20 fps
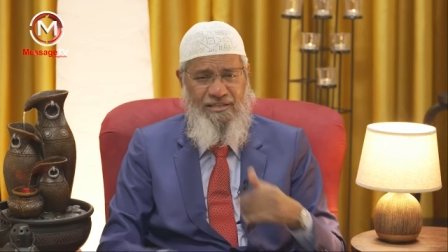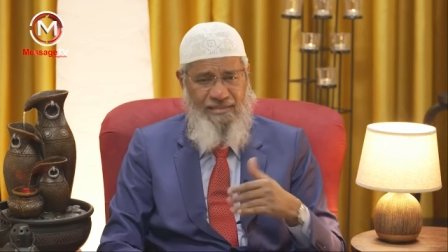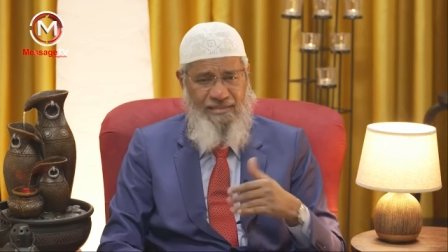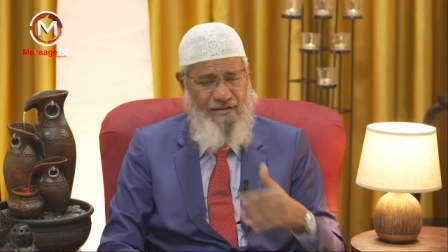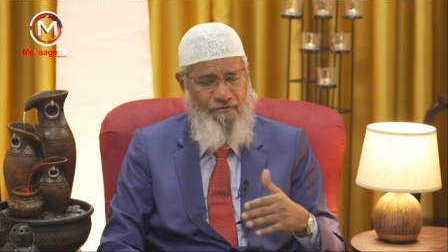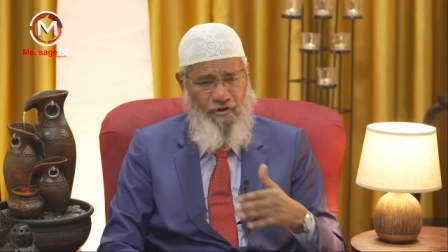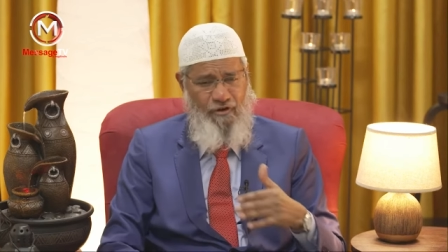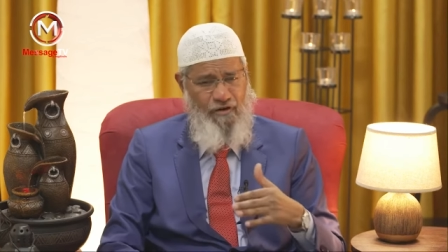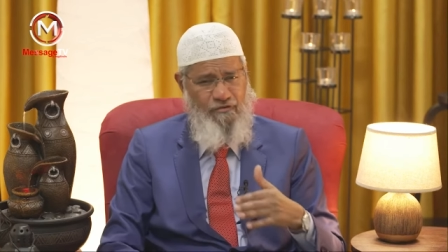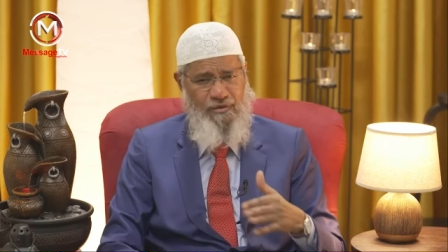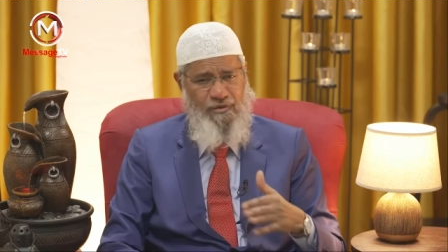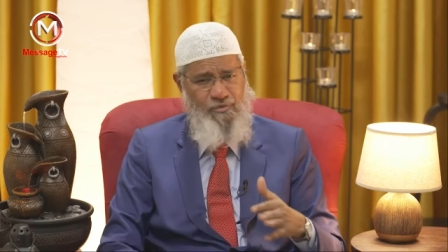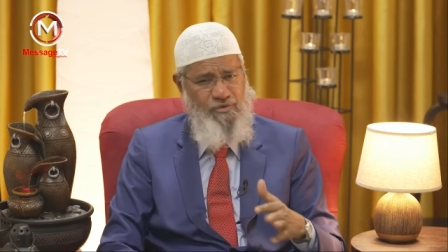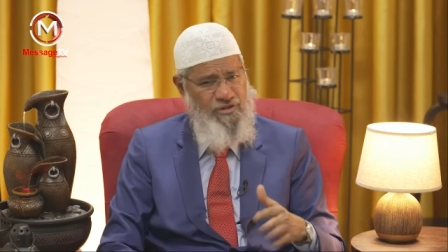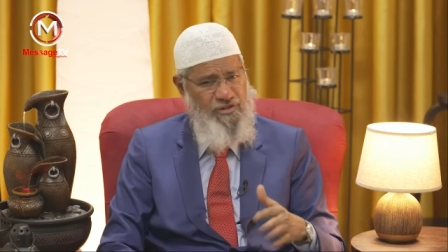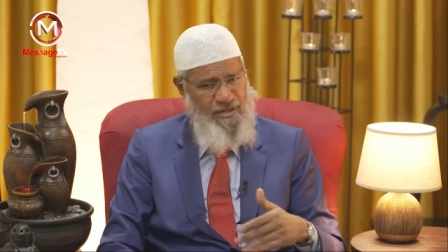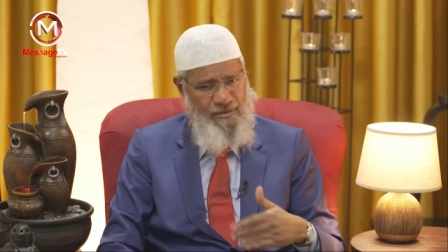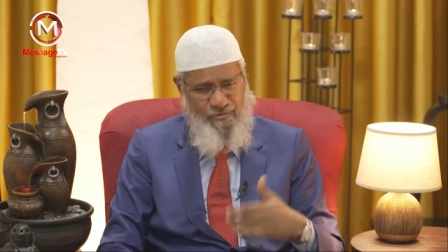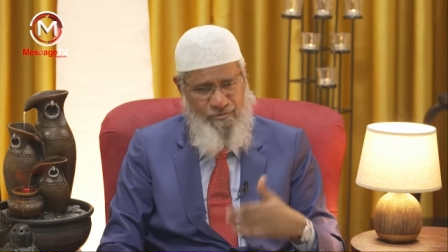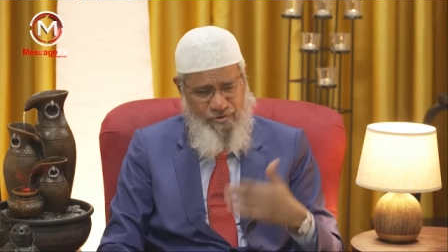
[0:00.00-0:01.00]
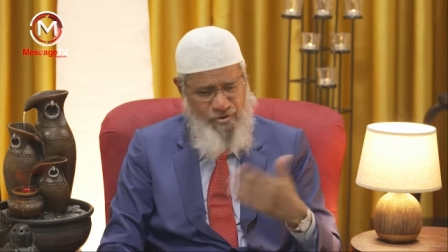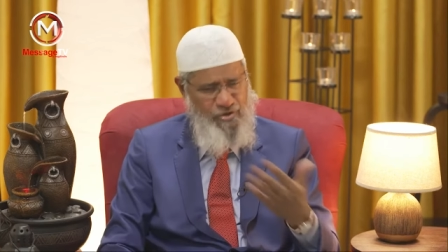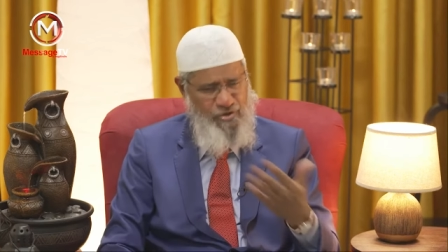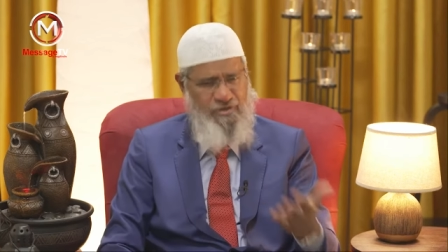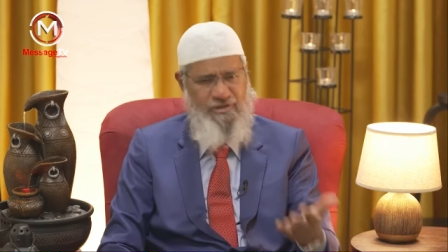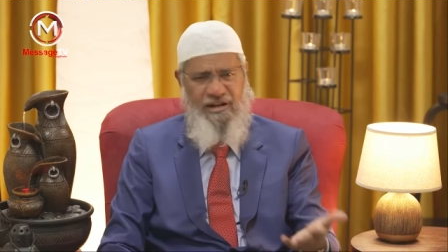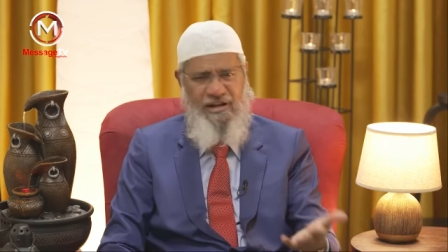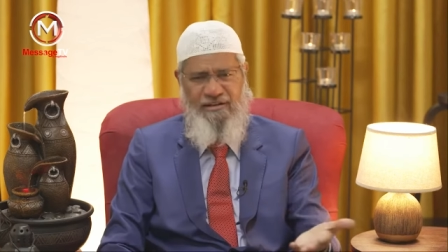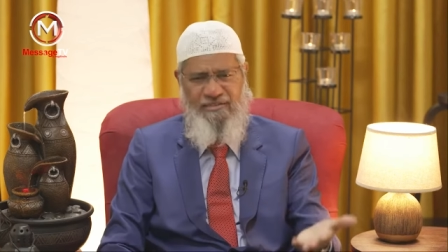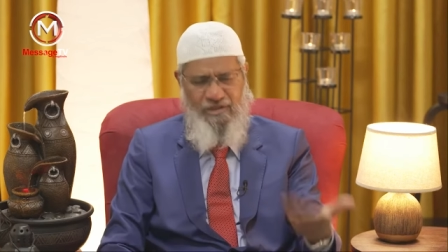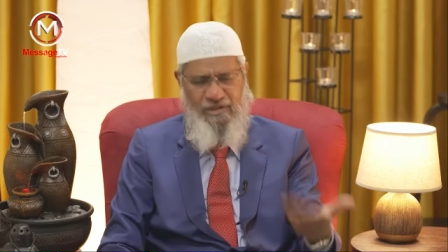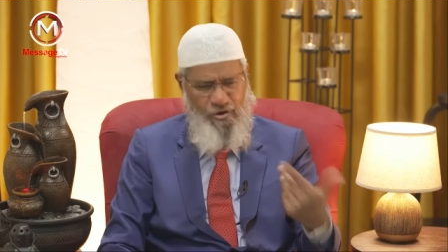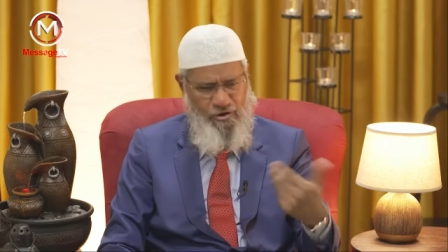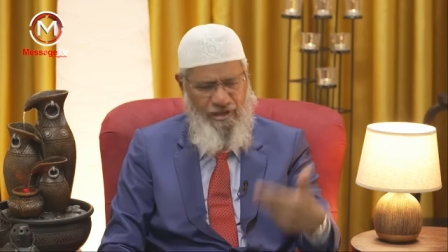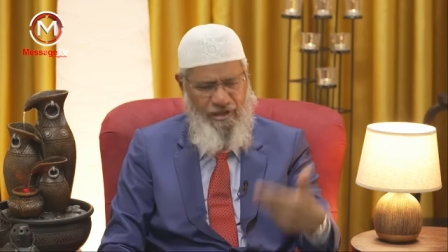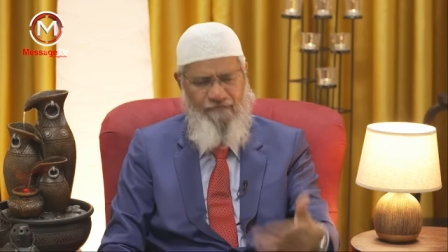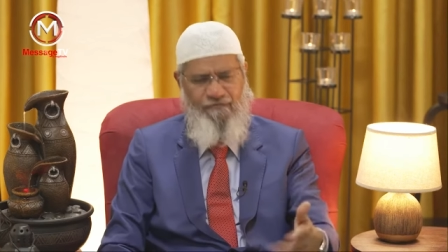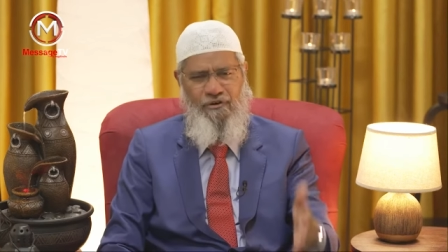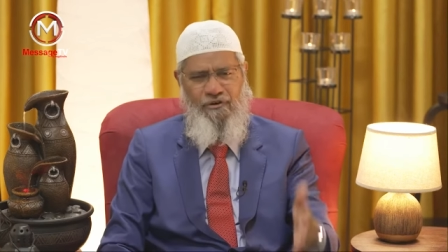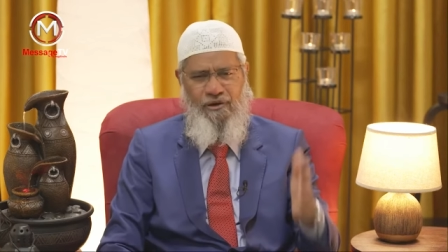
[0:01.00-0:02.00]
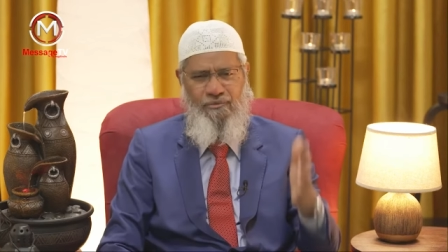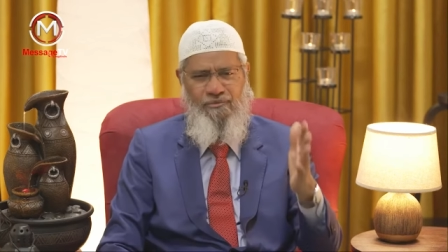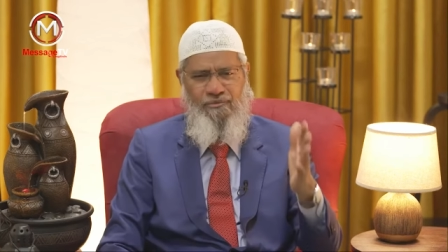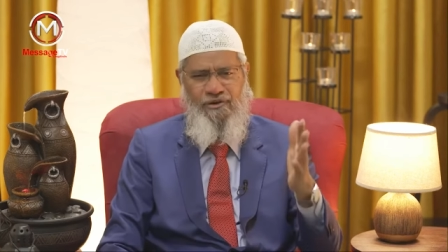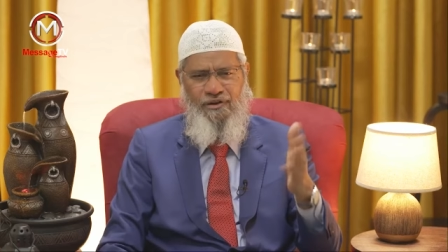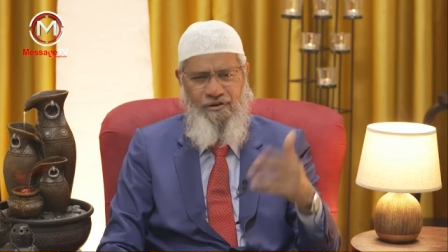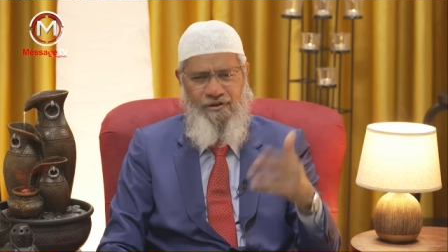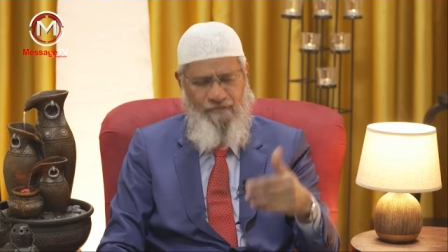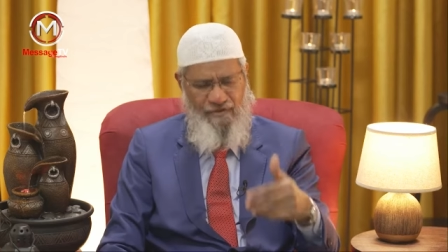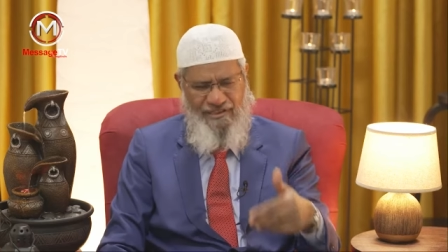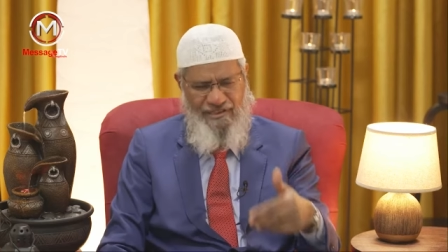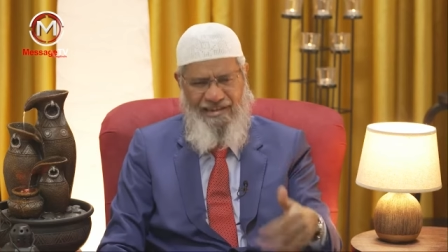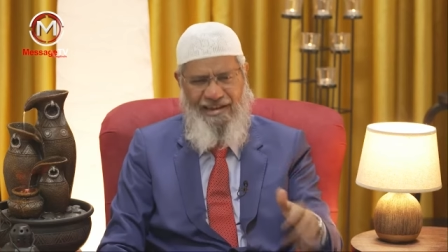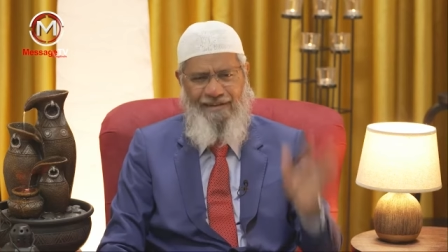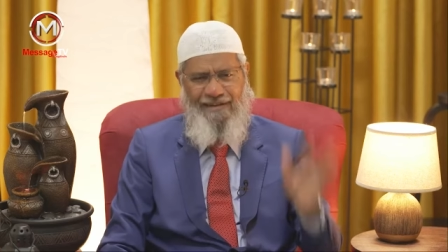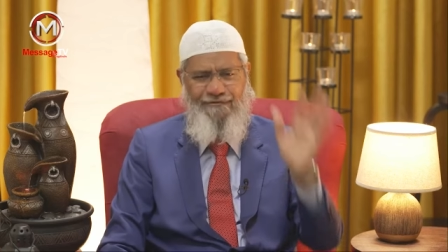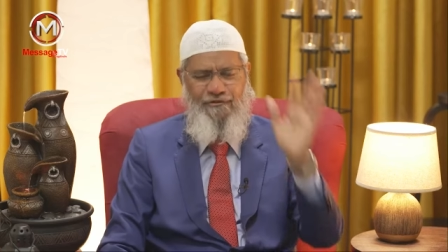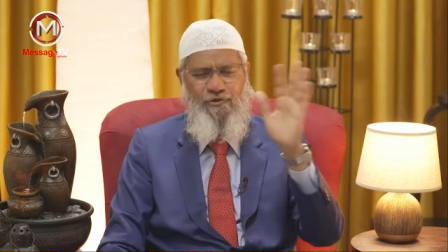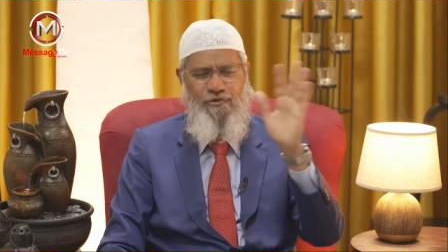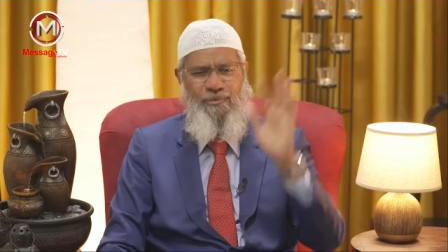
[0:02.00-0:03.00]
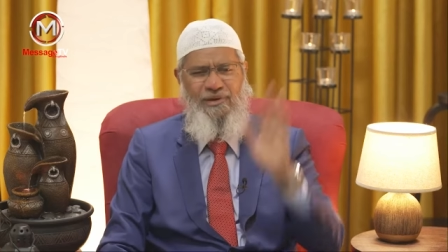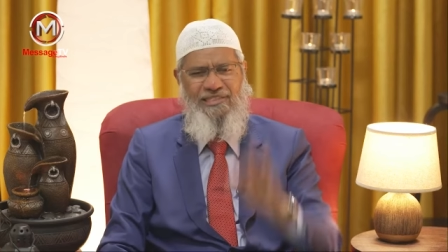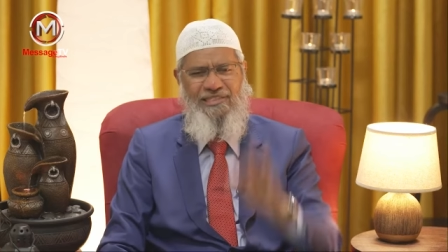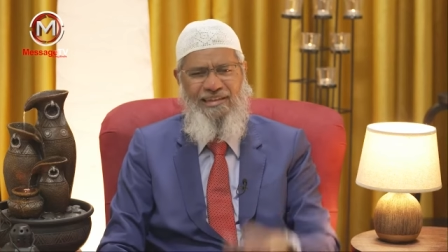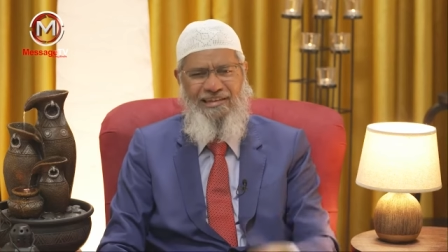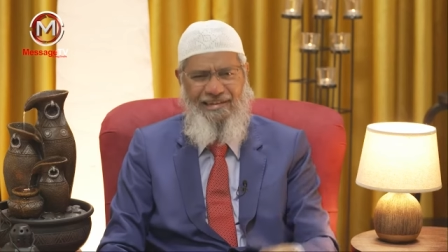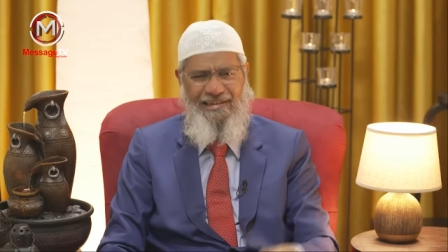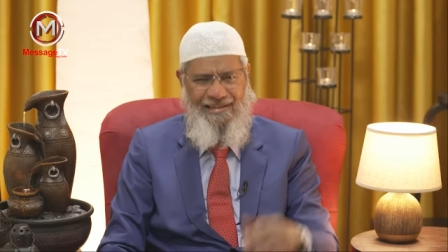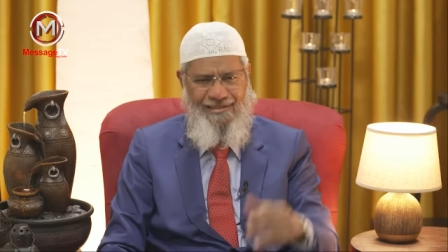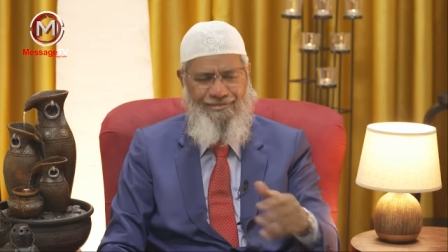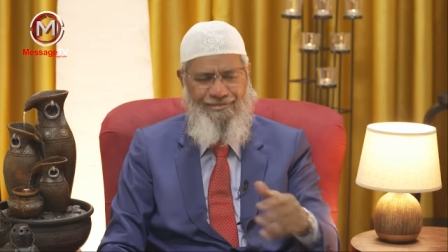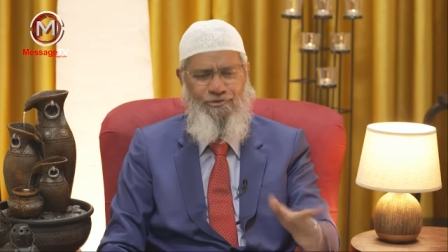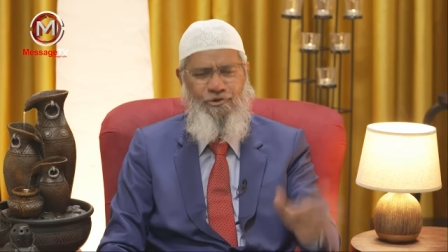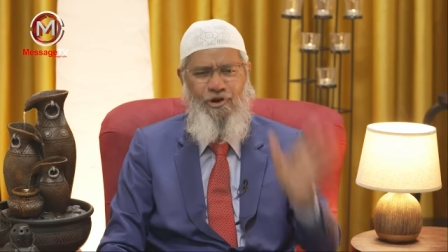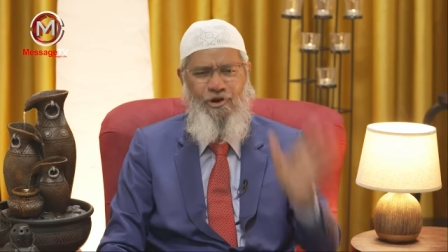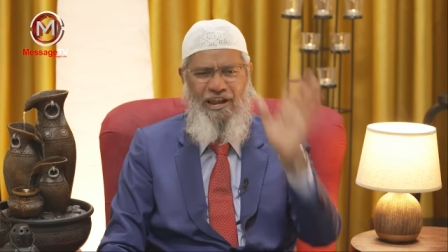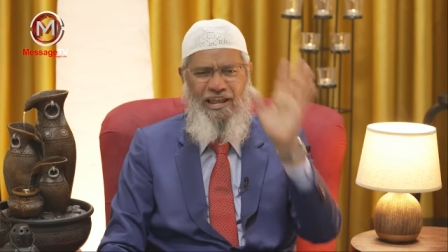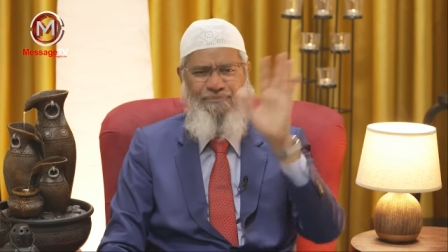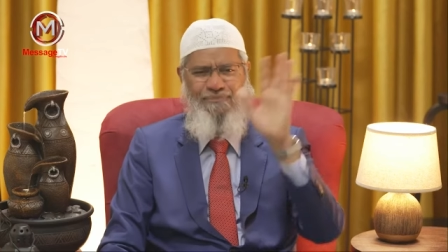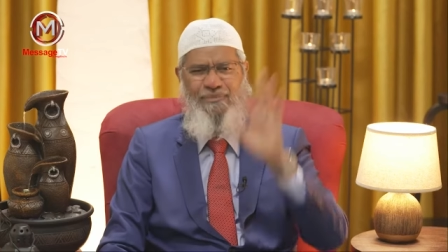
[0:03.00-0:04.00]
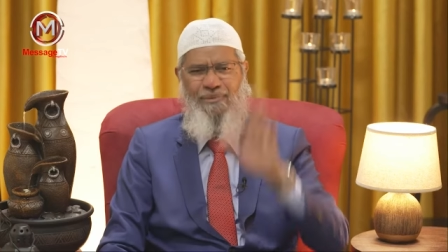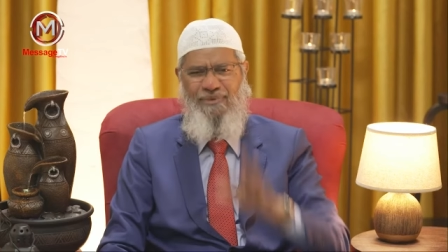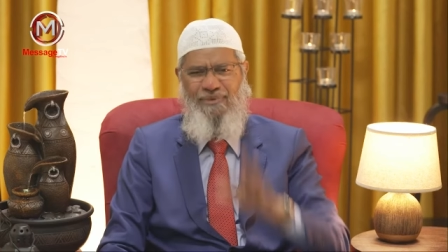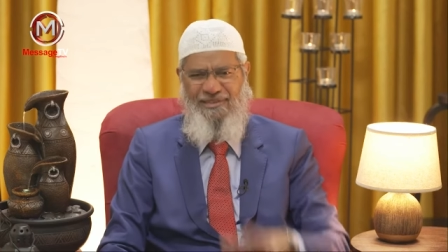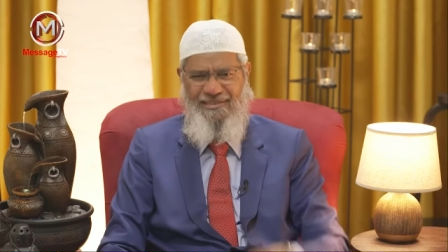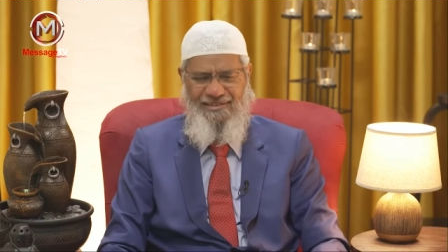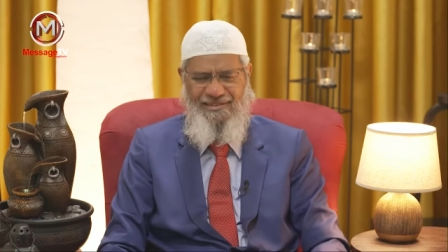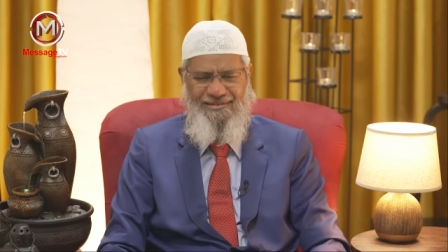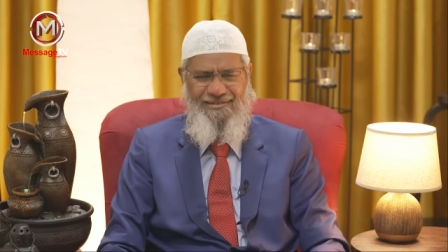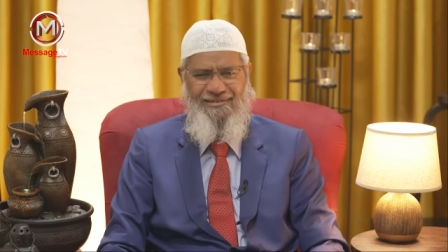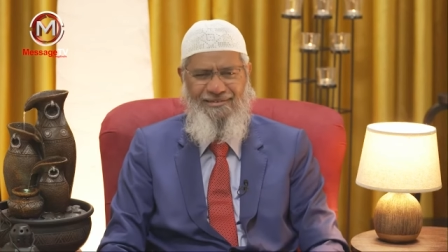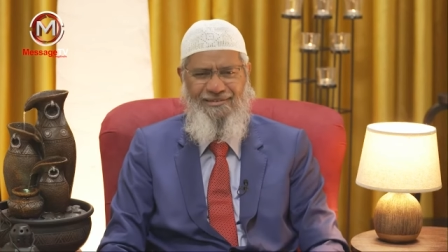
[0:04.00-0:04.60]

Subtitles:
then one of the Muslims should consider, okay, for the next few months at least you are like my brother.